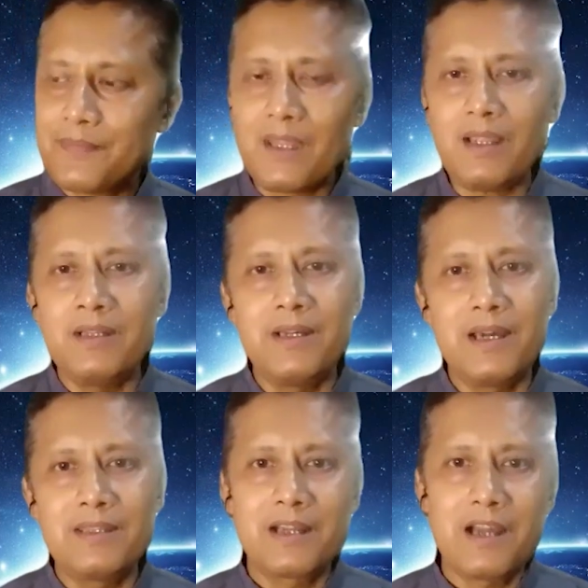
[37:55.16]
they had
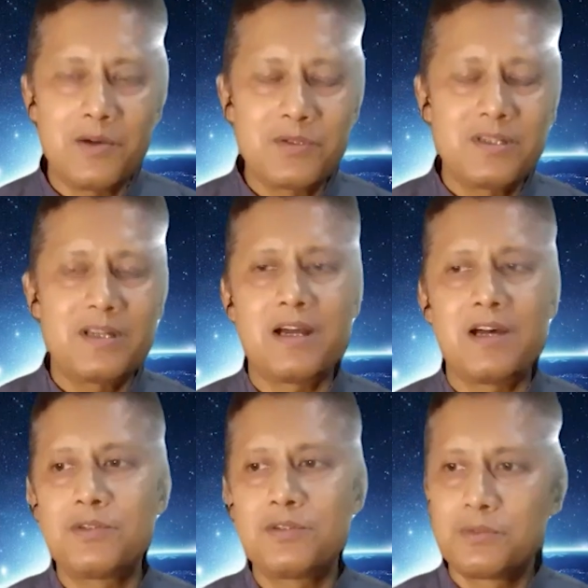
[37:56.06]
the cows in their
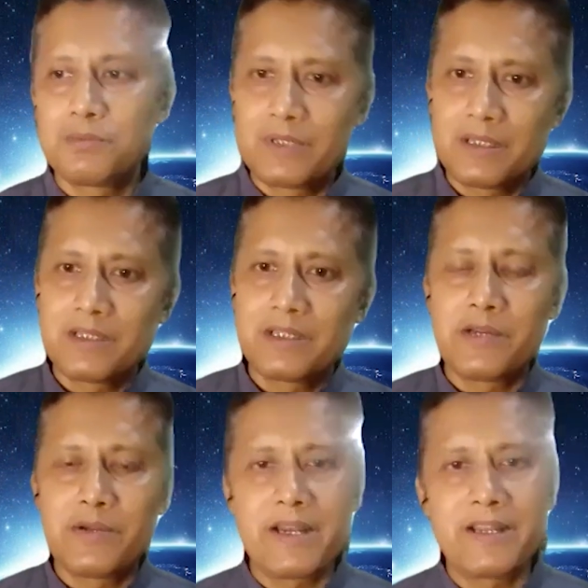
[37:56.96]
house. They
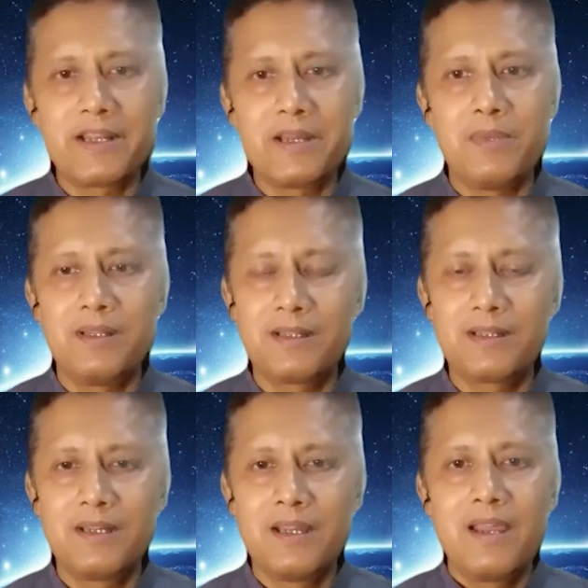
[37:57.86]
were getting their milk.
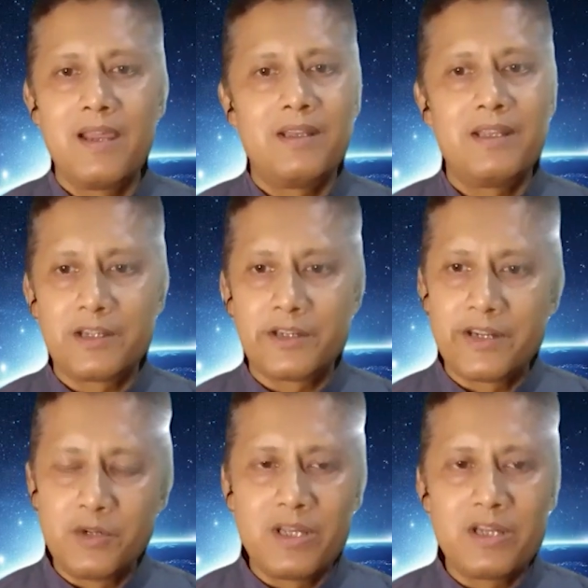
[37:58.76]
They
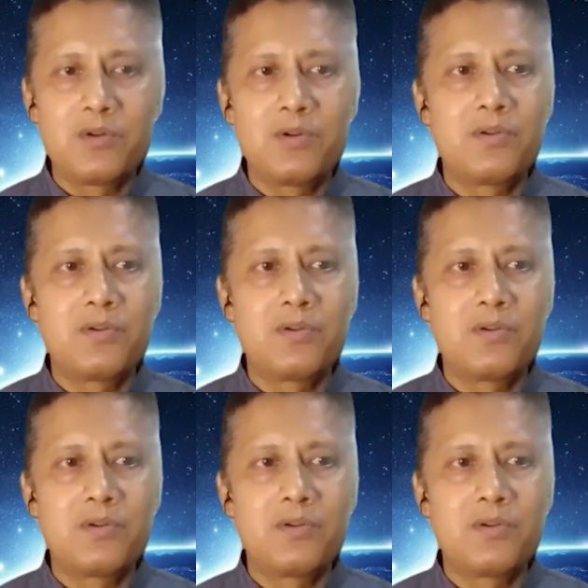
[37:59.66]
grew their own